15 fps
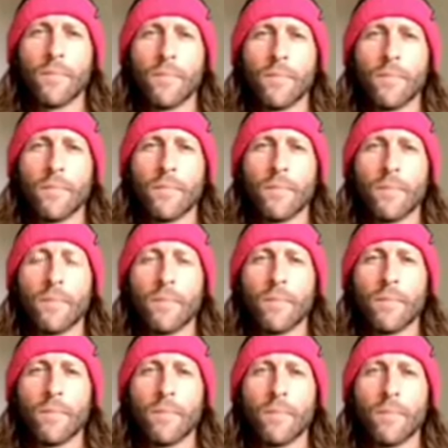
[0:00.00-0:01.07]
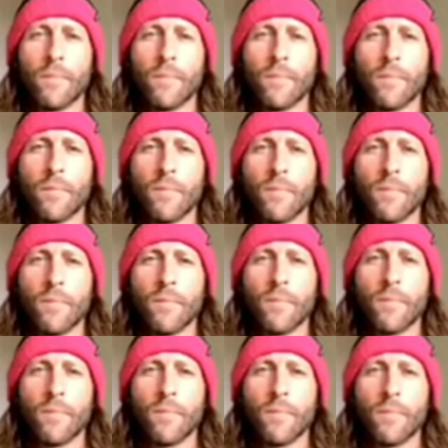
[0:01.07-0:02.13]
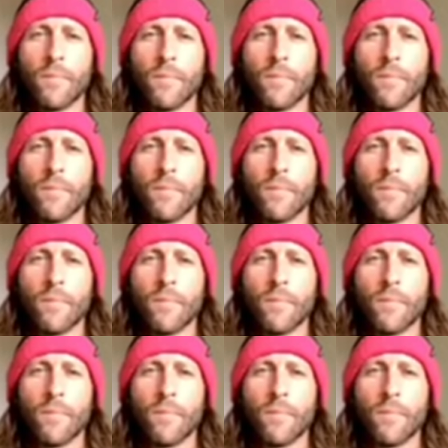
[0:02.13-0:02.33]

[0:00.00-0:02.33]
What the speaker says: No words are spoken by the person on screen.